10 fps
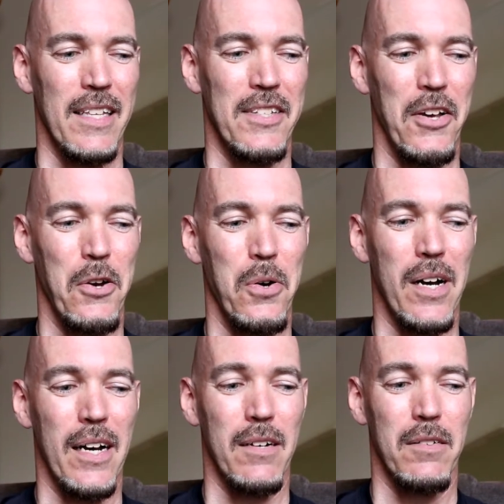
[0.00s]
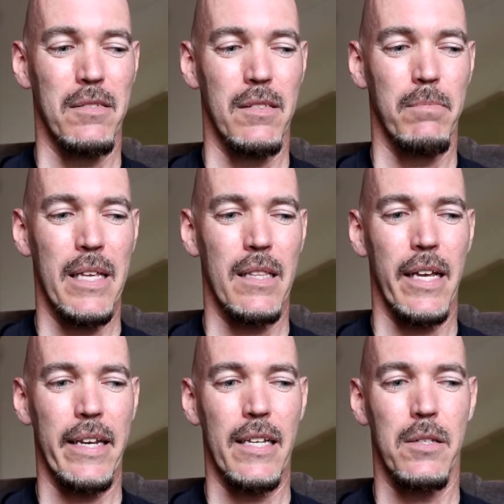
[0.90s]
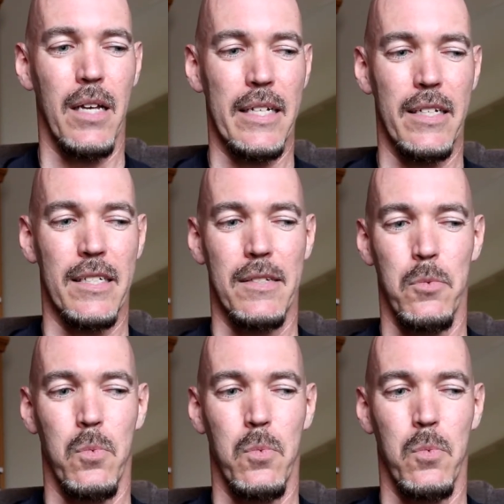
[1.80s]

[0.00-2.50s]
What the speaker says: So me and the ladies, I just